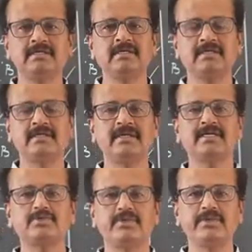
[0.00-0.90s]
In the next
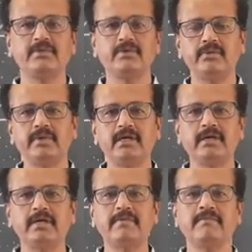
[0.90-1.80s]
video, we will
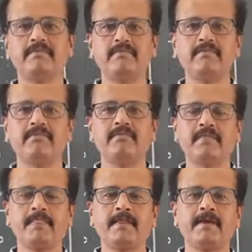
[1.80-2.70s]
learn
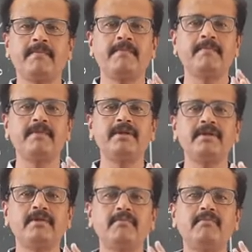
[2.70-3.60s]

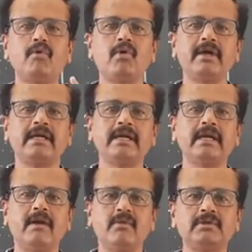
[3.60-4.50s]
in more detail
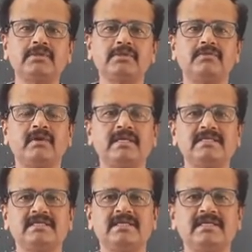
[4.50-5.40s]
about what is
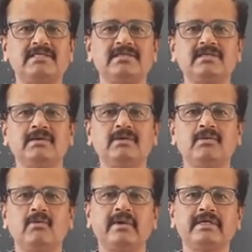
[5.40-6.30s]
heat,
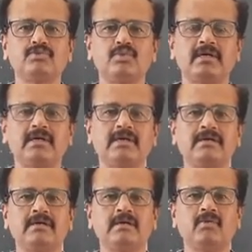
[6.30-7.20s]
what is
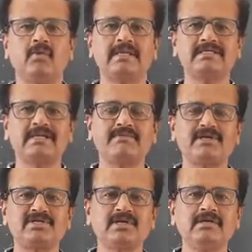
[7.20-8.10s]
work, what is
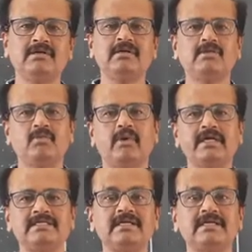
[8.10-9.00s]
temperature, what is
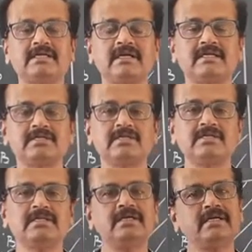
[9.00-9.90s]
internal energy
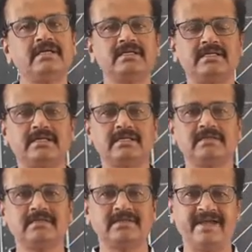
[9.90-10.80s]
in detail.
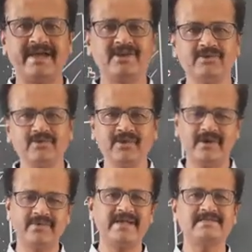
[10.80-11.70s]
Thank you. Have
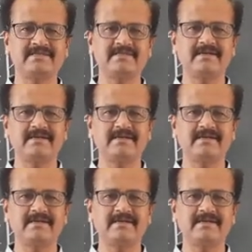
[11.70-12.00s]
a nice day.